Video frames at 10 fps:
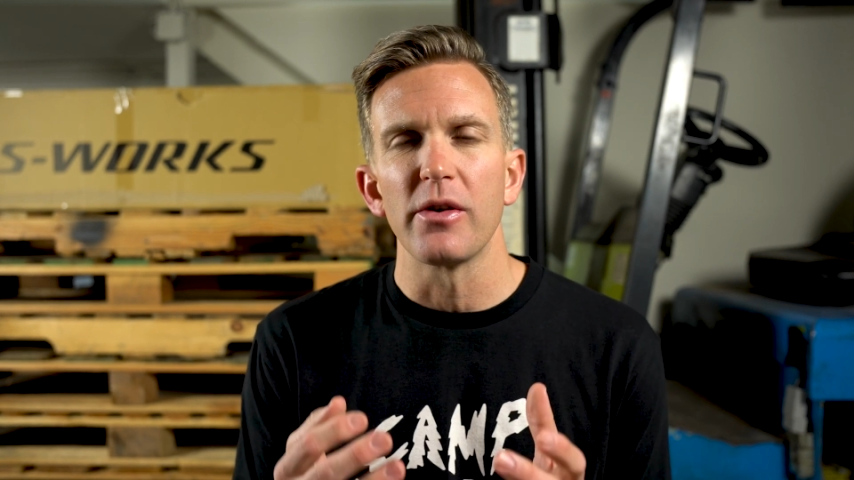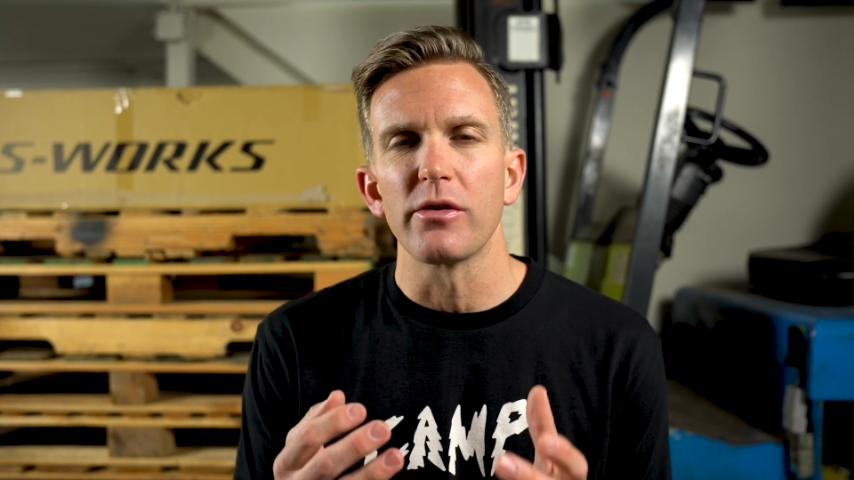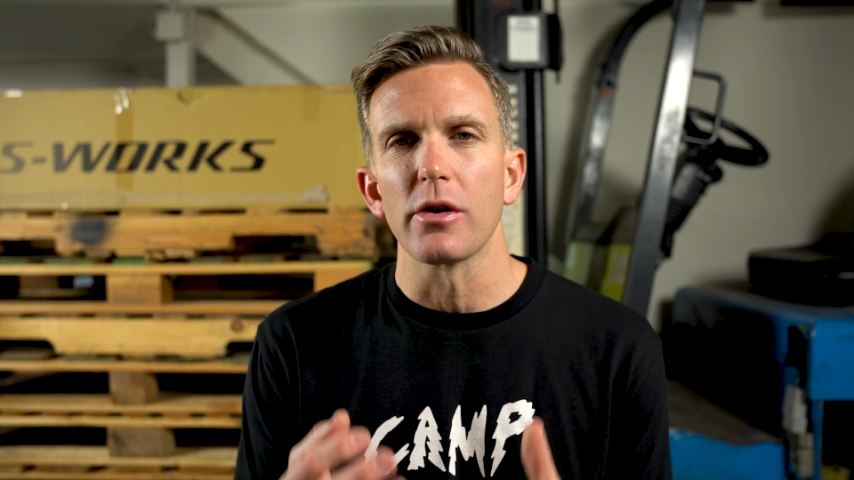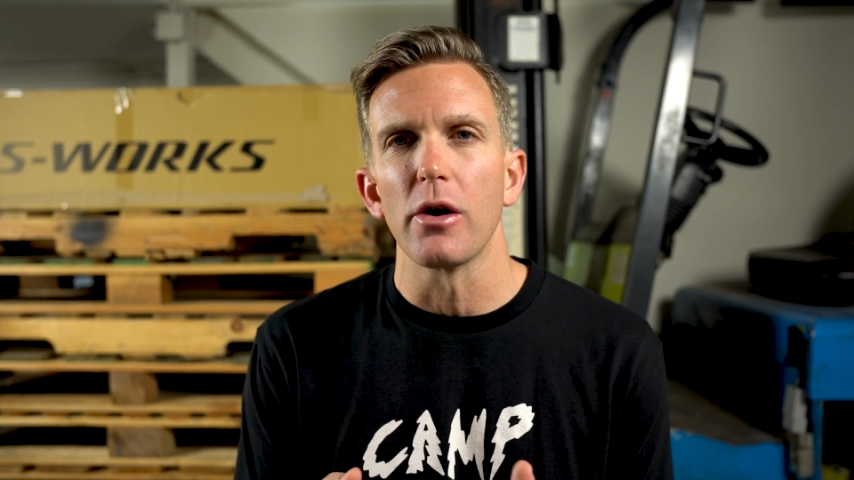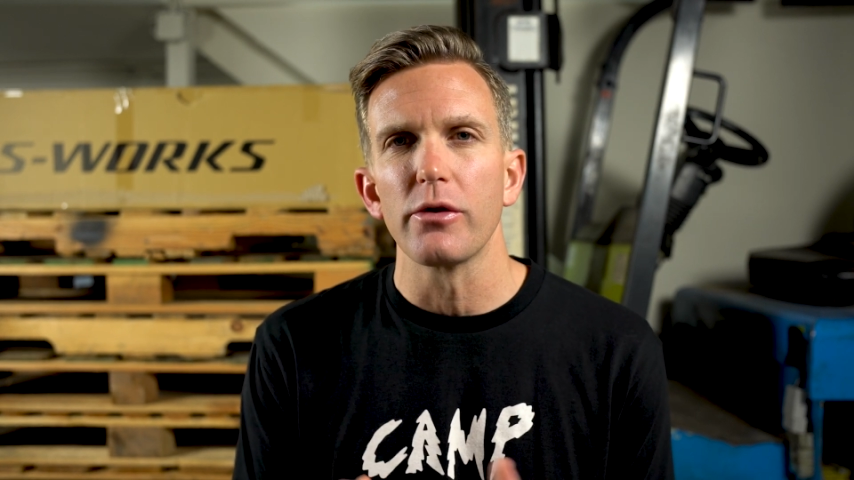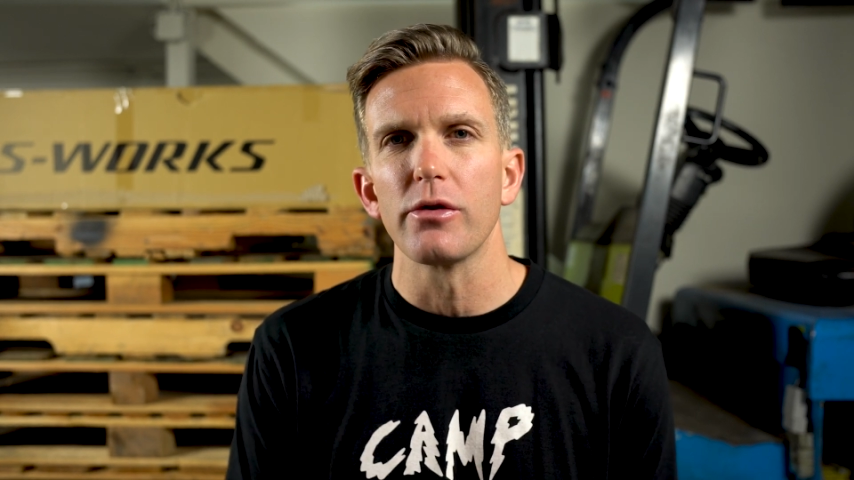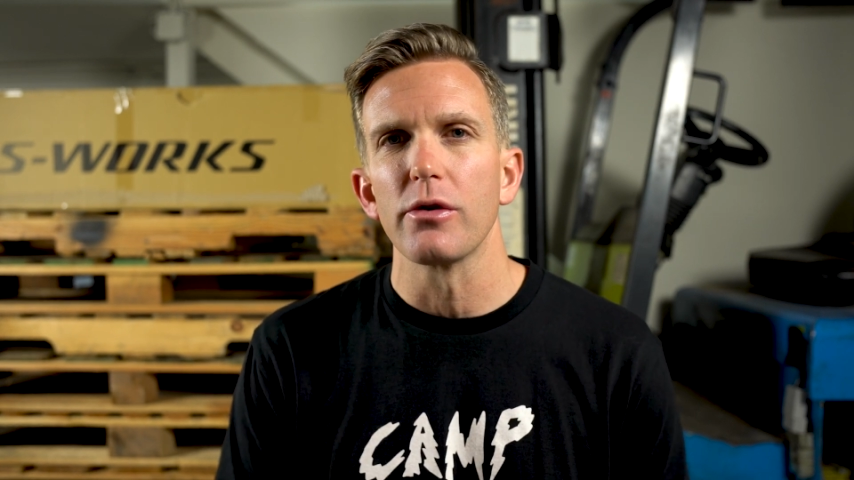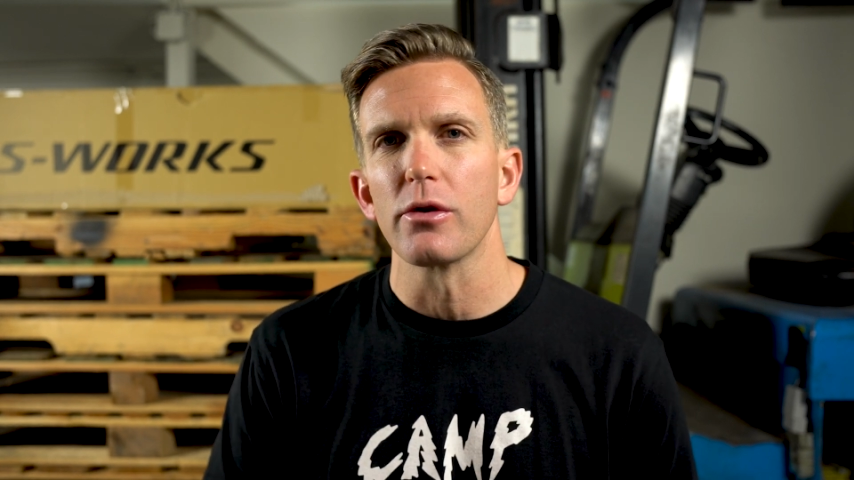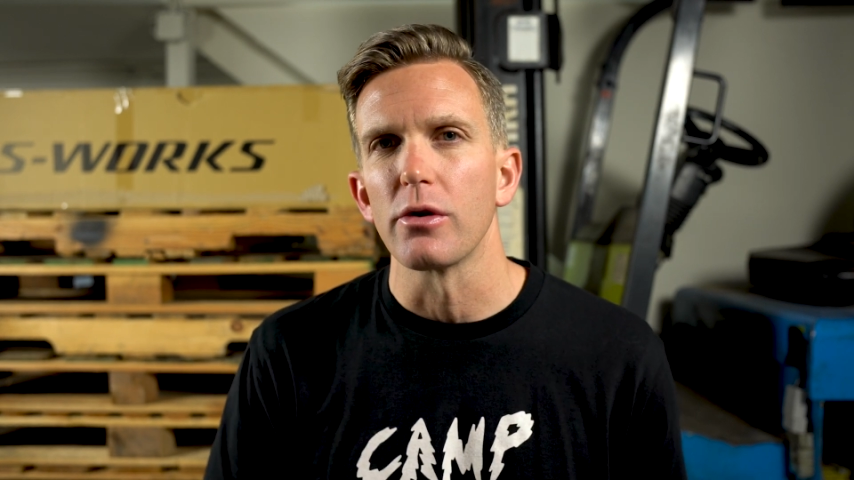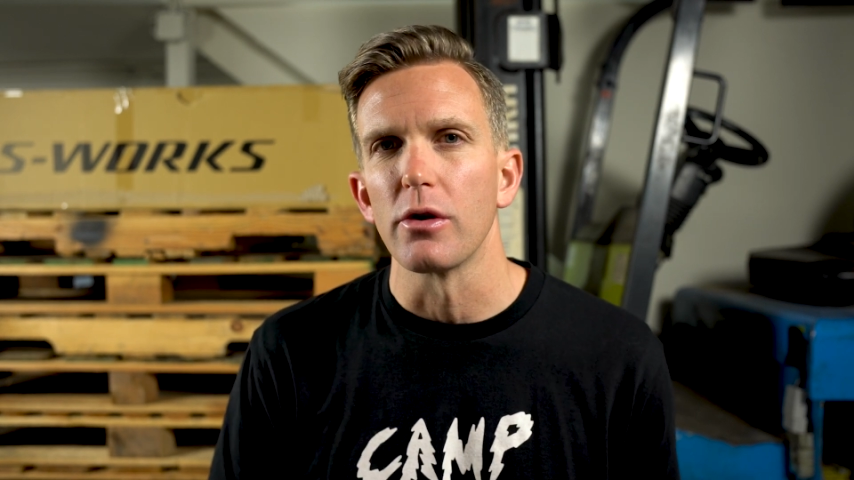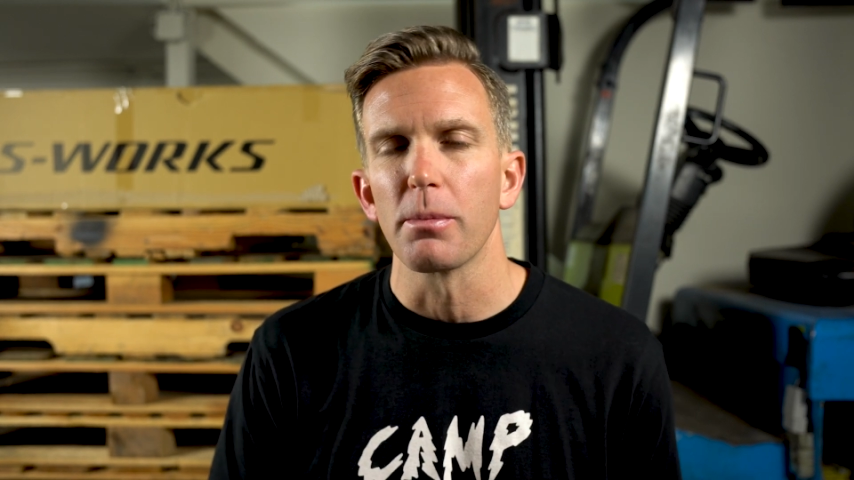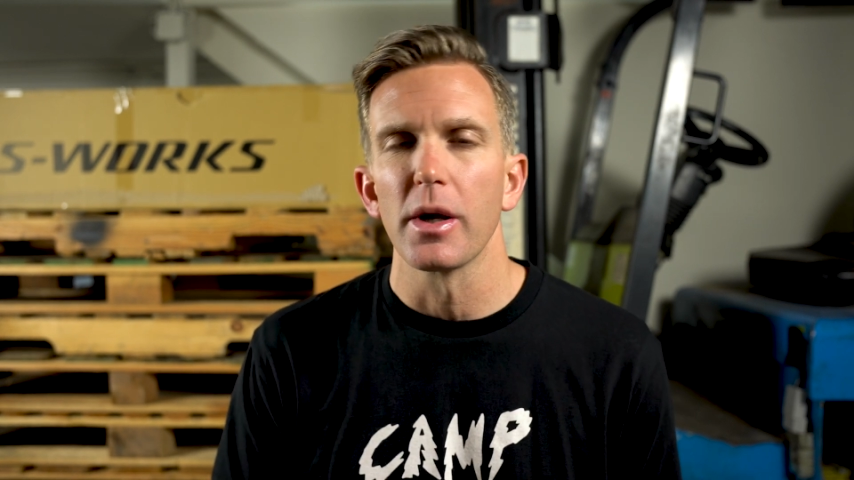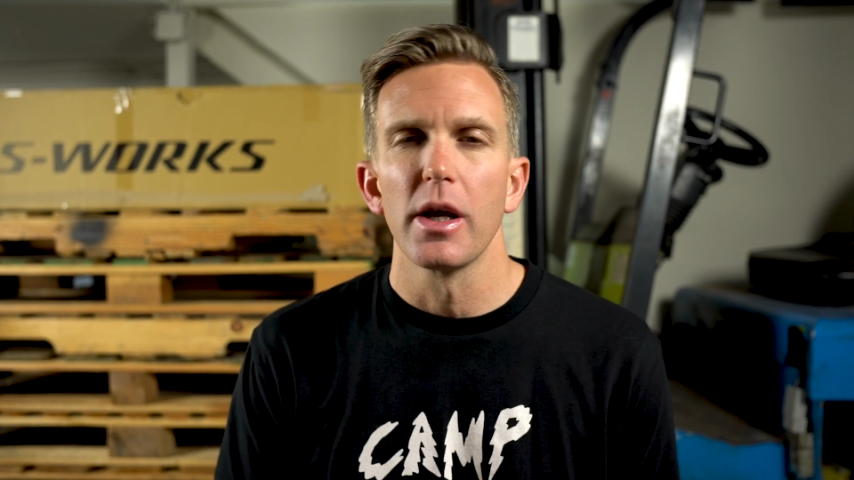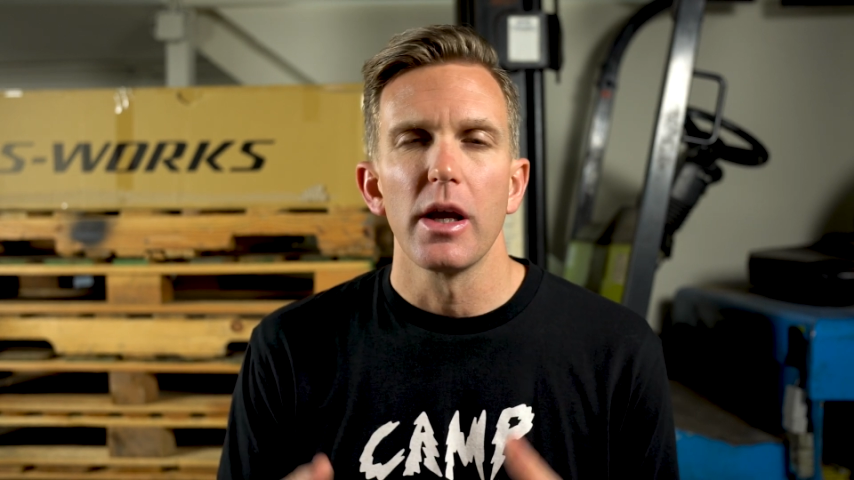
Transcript: is the go-to group